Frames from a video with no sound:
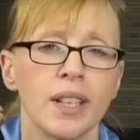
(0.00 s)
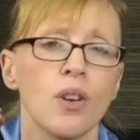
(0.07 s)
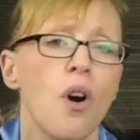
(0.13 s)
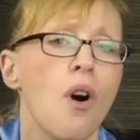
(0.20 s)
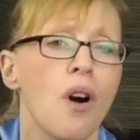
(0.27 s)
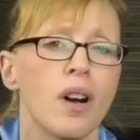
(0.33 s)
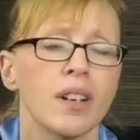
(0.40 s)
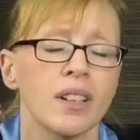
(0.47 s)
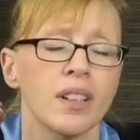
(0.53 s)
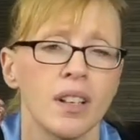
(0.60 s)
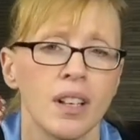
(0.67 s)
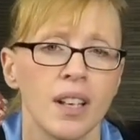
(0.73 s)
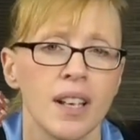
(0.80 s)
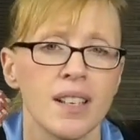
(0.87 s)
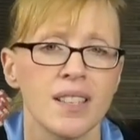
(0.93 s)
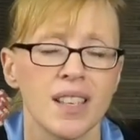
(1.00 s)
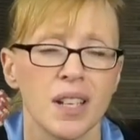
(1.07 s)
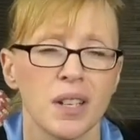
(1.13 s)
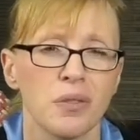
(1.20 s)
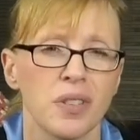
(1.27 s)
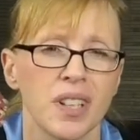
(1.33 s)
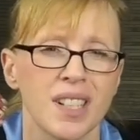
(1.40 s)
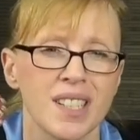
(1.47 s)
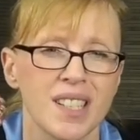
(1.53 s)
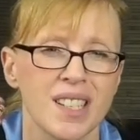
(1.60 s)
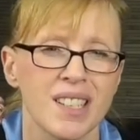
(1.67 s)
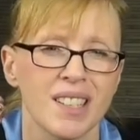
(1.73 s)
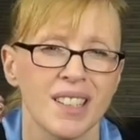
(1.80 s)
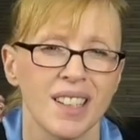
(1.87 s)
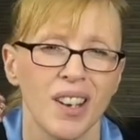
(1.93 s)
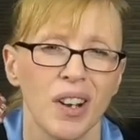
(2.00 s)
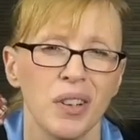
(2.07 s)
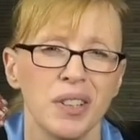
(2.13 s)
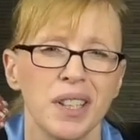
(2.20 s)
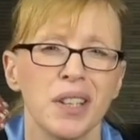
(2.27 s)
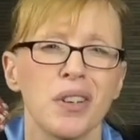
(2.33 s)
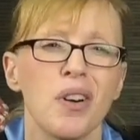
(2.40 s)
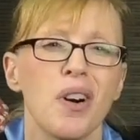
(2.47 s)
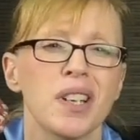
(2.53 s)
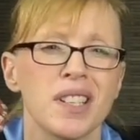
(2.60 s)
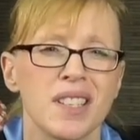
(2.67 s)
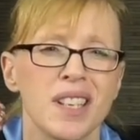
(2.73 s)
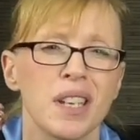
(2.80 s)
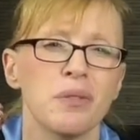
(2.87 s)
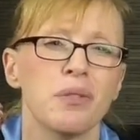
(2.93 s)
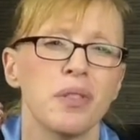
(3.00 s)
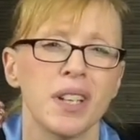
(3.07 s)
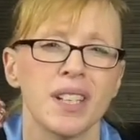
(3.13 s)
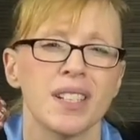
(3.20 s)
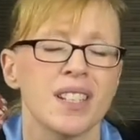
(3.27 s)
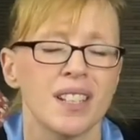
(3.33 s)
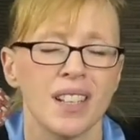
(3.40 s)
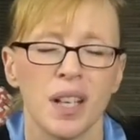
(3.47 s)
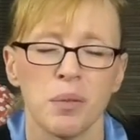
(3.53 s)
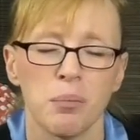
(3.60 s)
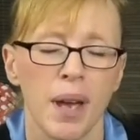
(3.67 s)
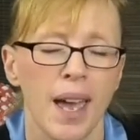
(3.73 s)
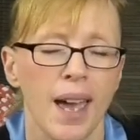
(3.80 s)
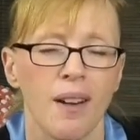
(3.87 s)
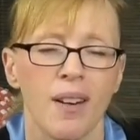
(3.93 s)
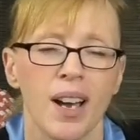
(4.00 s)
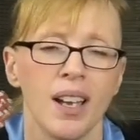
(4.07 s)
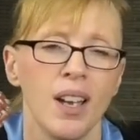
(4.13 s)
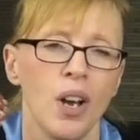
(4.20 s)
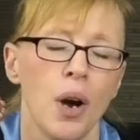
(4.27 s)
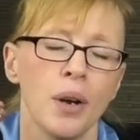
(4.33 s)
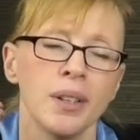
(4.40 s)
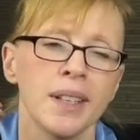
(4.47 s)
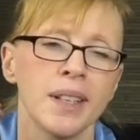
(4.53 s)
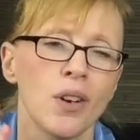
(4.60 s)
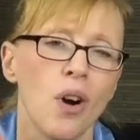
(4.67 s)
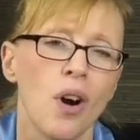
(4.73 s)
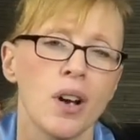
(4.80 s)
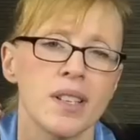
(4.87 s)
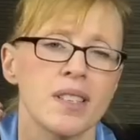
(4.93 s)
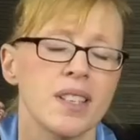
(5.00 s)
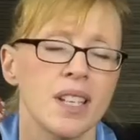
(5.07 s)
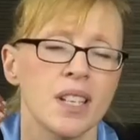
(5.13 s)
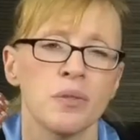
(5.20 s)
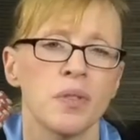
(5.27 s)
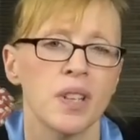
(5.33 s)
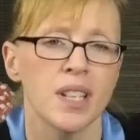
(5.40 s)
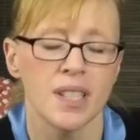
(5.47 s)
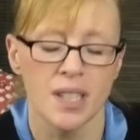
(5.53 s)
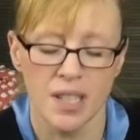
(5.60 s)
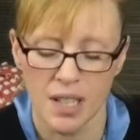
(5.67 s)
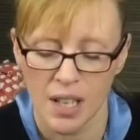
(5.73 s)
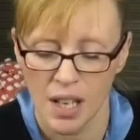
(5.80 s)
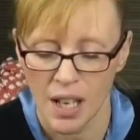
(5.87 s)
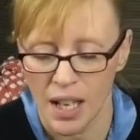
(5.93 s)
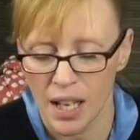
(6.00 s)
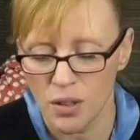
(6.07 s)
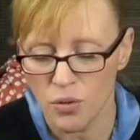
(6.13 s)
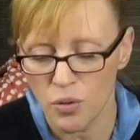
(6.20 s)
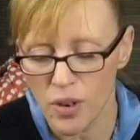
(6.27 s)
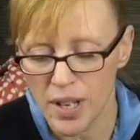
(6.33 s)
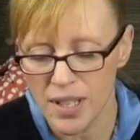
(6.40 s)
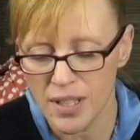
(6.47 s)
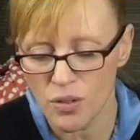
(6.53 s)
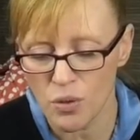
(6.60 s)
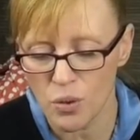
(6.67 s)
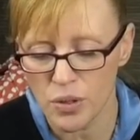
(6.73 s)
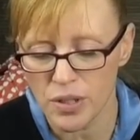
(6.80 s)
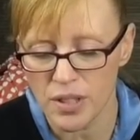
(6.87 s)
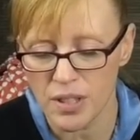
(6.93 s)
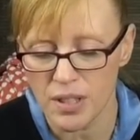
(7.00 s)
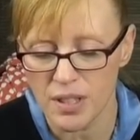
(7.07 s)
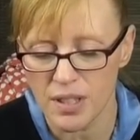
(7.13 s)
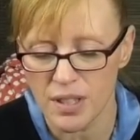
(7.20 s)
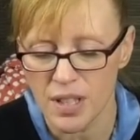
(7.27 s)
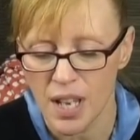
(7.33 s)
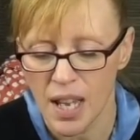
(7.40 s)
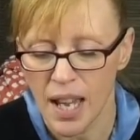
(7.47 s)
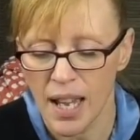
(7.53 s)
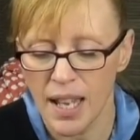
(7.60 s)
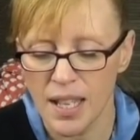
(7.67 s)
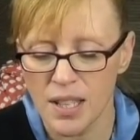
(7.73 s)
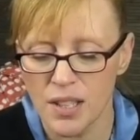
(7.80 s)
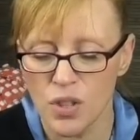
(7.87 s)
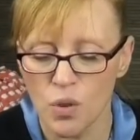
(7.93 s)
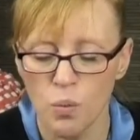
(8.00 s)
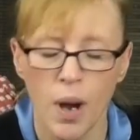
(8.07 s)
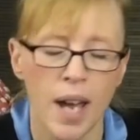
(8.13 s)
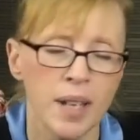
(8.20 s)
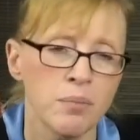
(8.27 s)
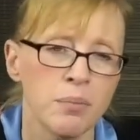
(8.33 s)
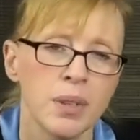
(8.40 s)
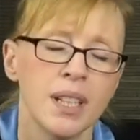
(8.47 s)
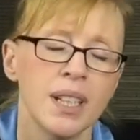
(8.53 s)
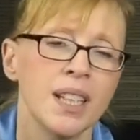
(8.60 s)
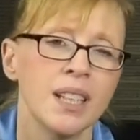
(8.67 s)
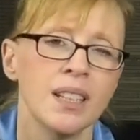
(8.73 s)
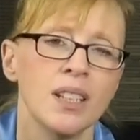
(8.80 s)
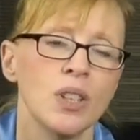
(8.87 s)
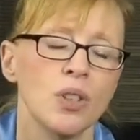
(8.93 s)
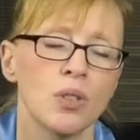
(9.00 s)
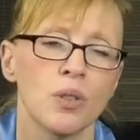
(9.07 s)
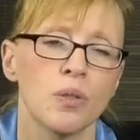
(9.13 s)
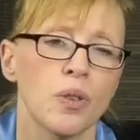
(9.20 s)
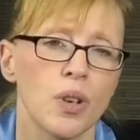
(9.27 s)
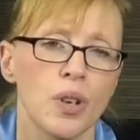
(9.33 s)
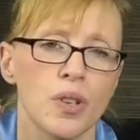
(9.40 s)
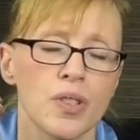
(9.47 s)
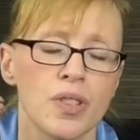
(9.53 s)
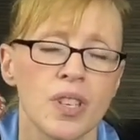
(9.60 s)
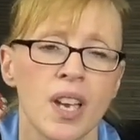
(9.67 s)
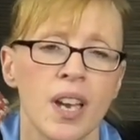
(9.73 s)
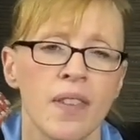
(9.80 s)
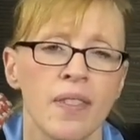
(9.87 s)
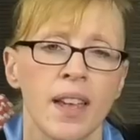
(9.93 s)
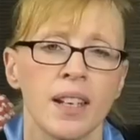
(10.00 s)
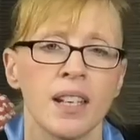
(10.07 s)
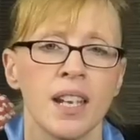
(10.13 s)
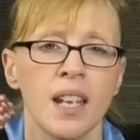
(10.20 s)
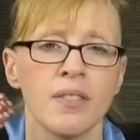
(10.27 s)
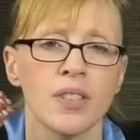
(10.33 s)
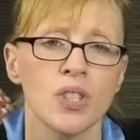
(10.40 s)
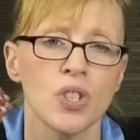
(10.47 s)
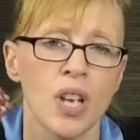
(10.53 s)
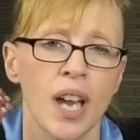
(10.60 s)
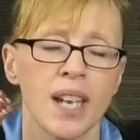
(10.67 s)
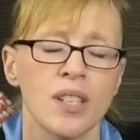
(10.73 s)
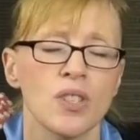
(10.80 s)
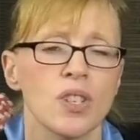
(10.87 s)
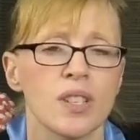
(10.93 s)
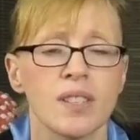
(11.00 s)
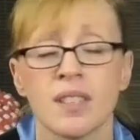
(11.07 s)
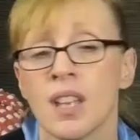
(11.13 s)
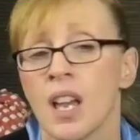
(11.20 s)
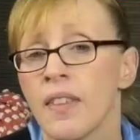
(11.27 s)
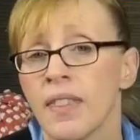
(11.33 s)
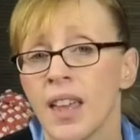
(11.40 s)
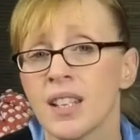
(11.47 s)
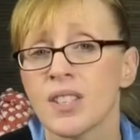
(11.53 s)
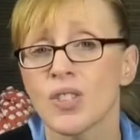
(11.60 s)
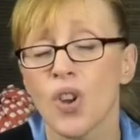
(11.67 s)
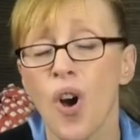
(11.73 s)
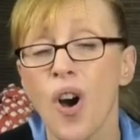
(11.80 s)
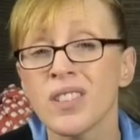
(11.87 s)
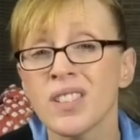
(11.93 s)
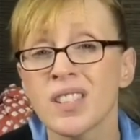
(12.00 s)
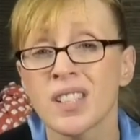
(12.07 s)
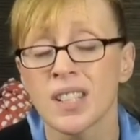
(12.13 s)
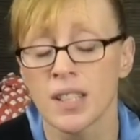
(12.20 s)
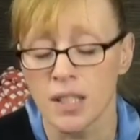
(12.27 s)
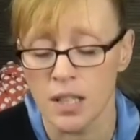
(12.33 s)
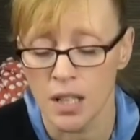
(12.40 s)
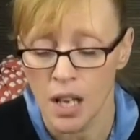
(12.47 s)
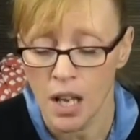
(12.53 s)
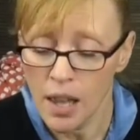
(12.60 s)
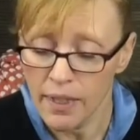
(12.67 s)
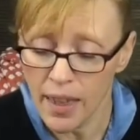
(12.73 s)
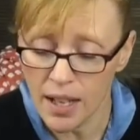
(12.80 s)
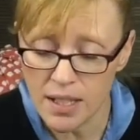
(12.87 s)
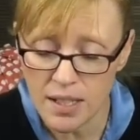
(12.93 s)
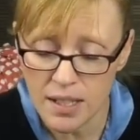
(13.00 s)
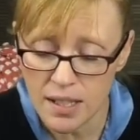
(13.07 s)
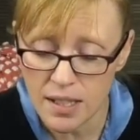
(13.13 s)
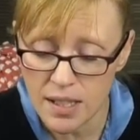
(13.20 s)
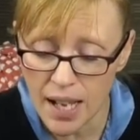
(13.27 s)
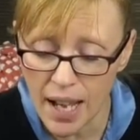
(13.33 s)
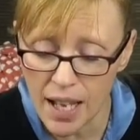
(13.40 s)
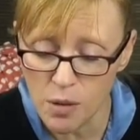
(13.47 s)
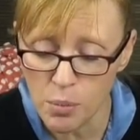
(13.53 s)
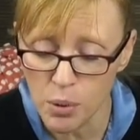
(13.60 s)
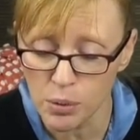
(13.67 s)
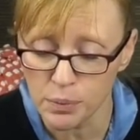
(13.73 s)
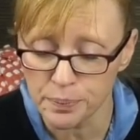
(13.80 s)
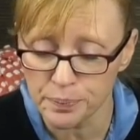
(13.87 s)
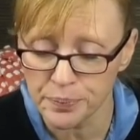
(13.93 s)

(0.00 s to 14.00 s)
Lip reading: God is infinite. Only God is infinite in power. Only God is infinite in resources. He is the one being in the universe that never changes, that is constant, that is stable.